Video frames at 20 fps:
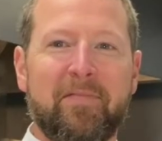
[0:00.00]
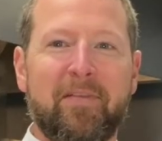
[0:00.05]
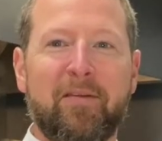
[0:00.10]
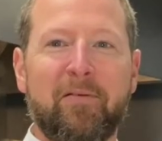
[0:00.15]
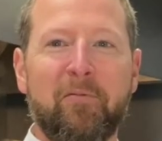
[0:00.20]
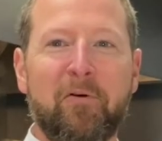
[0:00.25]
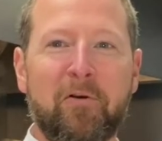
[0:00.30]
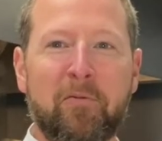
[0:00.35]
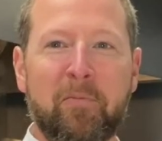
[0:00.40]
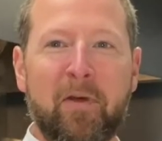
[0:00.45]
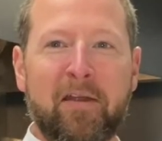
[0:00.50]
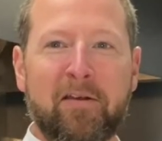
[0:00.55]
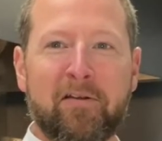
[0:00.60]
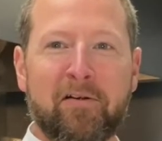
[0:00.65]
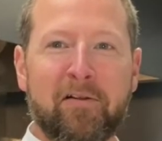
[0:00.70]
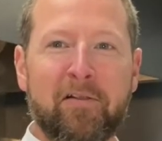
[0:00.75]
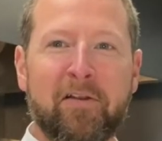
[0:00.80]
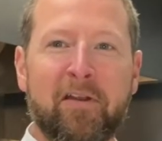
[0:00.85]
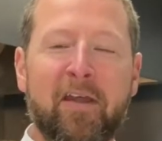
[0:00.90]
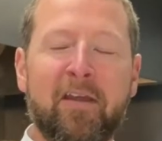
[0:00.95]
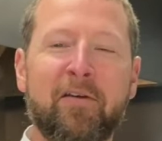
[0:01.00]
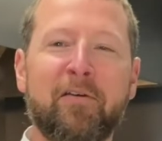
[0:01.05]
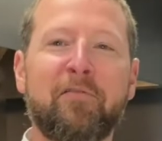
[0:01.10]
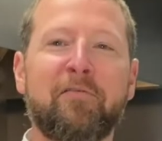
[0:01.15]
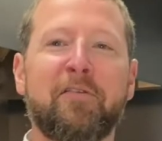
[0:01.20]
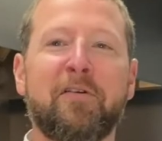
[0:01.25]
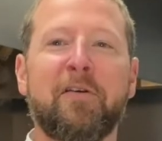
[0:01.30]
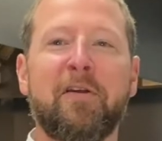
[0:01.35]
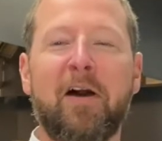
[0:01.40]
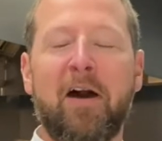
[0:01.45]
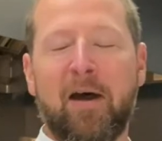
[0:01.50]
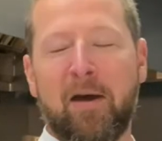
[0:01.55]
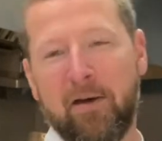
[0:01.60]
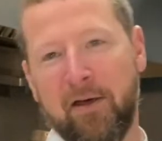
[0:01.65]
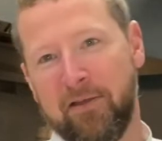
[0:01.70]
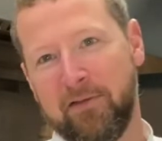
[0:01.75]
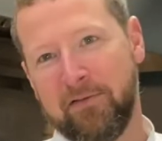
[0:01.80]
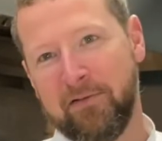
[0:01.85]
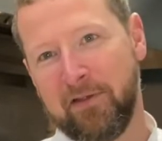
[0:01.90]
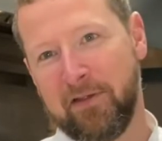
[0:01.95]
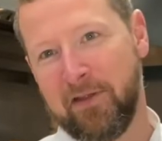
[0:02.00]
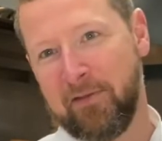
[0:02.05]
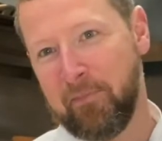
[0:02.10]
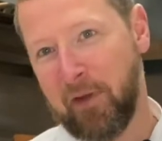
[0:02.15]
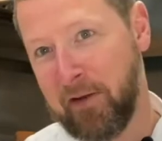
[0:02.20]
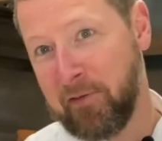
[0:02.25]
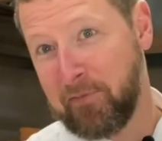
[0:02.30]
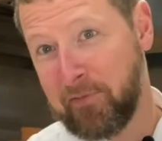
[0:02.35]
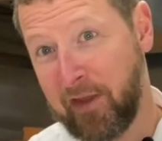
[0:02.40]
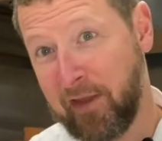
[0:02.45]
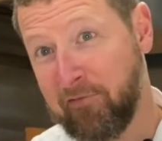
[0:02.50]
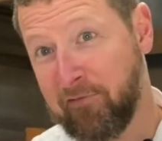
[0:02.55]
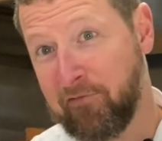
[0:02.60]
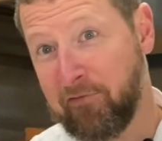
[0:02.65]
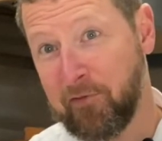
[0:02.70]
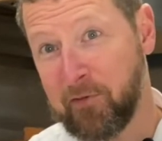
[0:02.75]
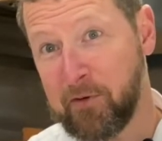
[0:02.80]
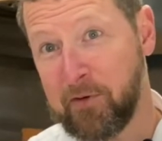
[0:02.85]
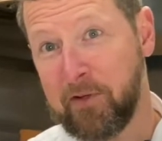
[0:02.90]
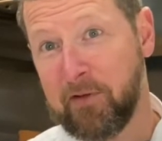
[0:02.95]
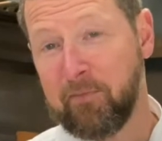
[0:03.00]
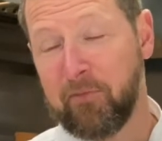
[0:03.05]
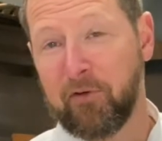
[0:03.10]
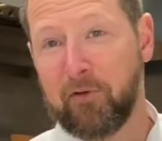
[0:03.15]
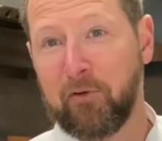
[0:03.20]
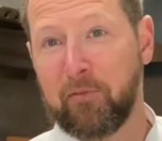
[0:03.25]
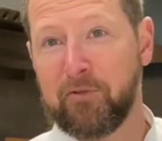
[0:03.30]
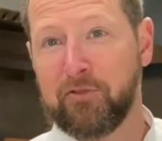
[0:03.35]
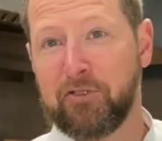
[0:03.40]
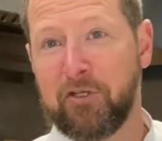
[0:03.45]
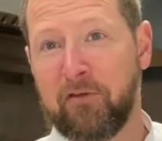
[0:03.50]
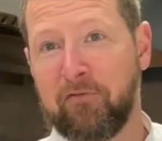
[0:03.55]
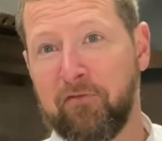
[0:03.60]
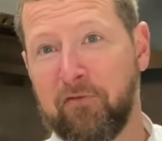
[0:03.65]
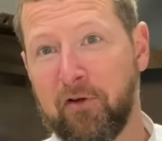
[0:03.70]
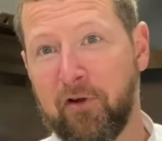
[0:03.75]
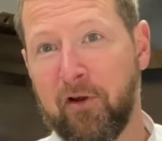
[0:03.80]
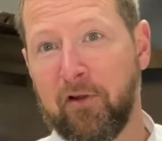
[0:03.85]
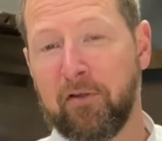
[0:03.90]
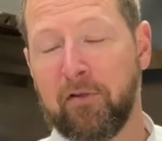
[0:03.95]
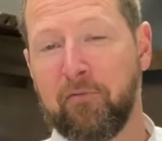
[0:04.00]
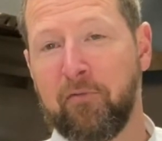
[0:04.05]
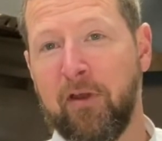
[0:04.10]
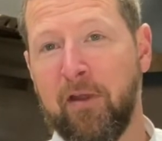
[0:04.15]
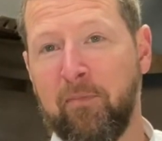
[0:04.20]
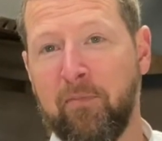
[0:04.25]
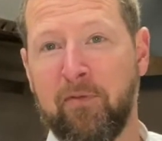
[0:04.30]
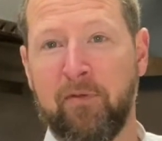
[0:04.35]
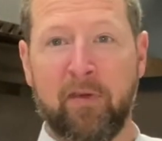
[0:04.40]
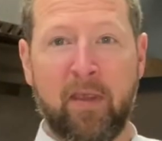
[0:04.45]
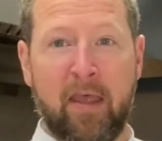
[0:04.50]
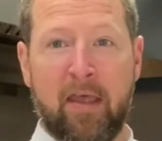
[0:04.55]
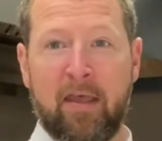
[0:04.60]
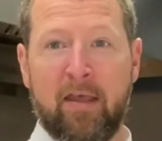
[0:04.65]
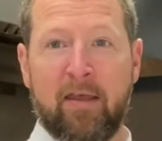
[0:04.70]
Welcome back to Heartland Hangover. Again, my name is David Ford. I'm the corporate chef for Heartland Reps.